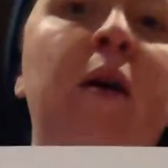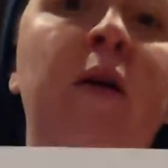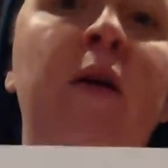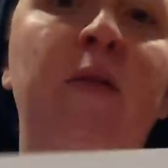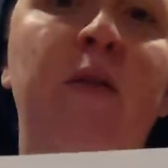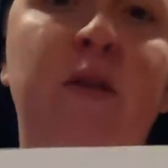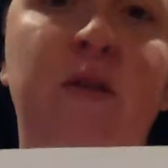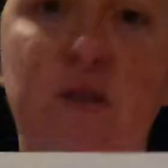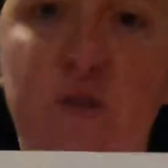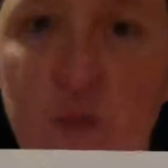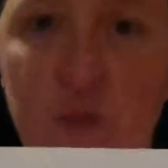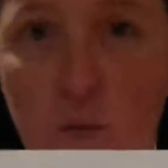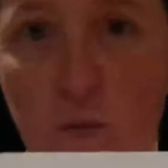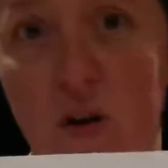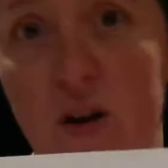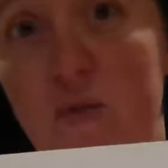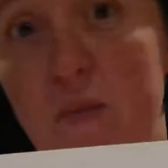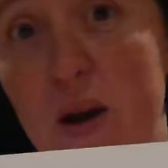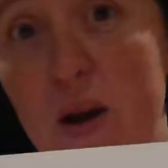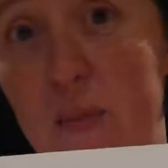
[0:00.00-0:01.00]
This is from
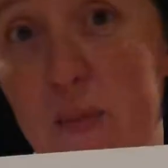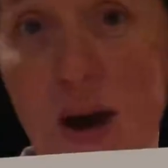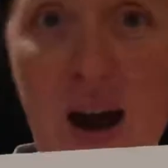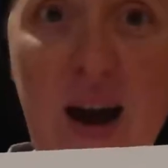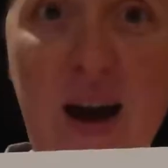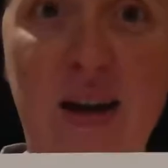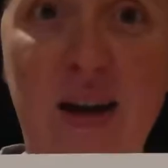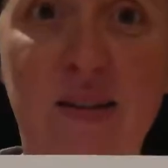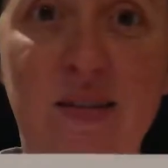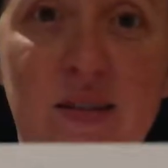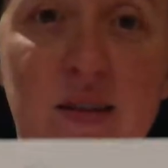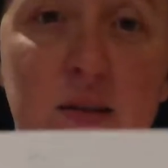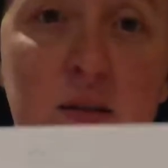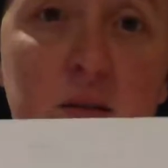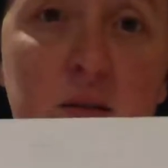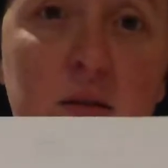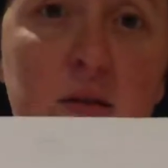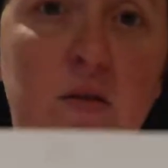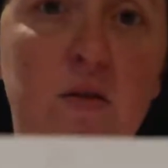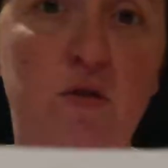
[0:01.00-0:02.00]
one of my past
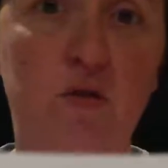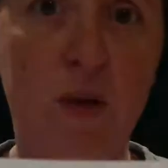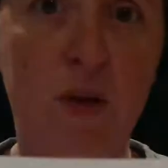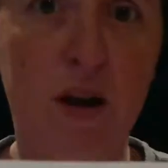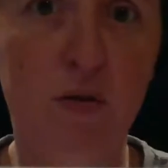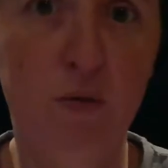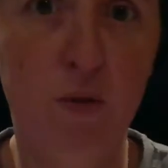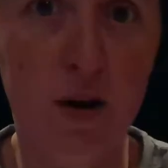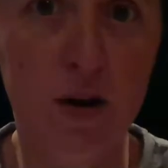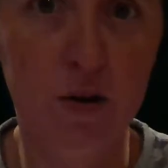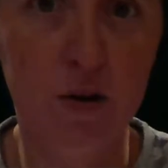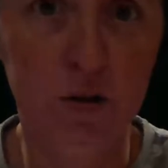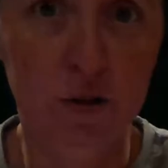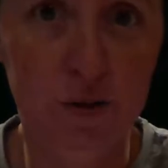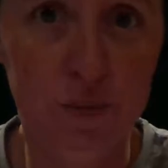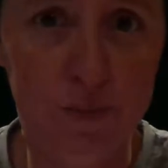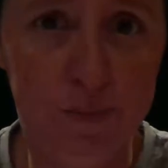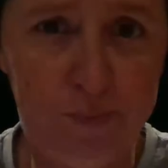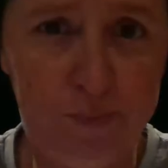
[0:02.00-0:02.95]
Dread runners.